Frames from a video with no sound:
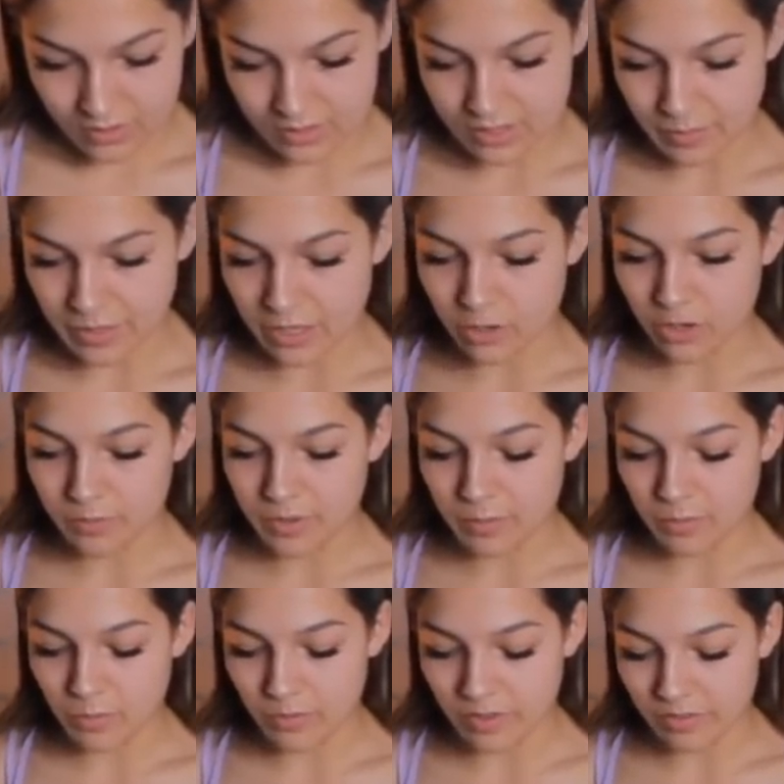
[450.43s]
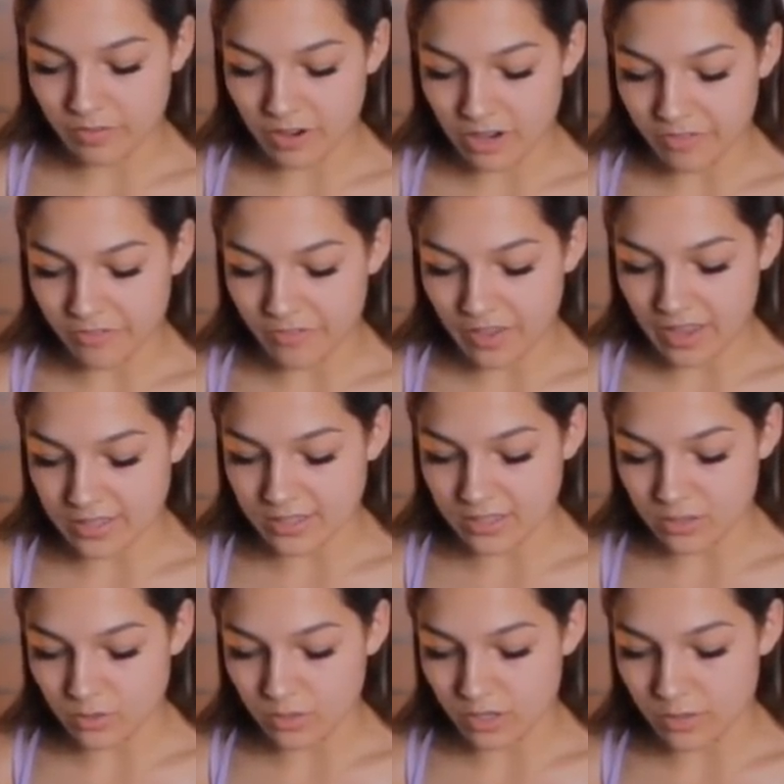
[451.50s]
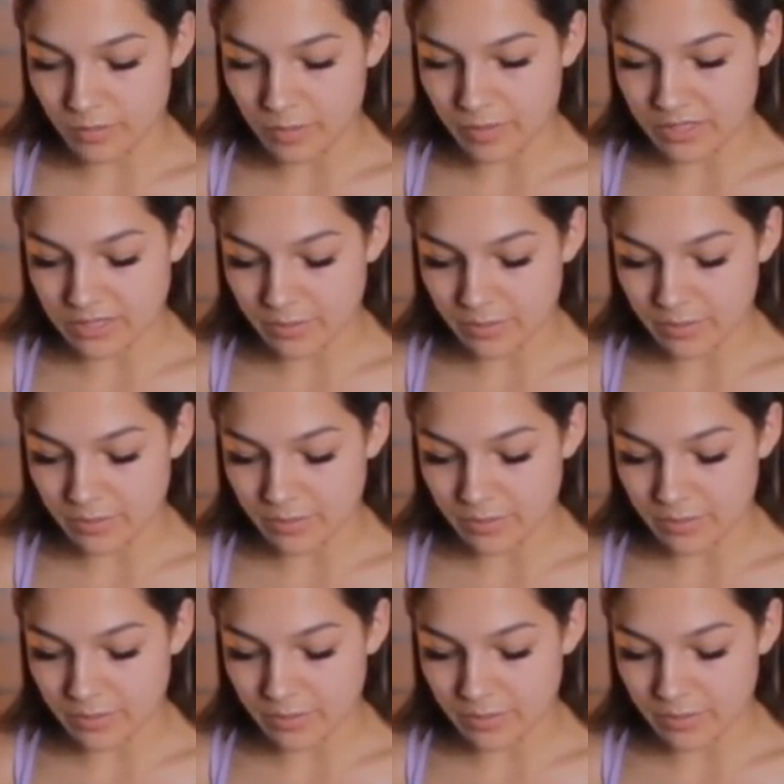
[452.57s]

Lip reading: Somebody could be moving very fast into a commitment.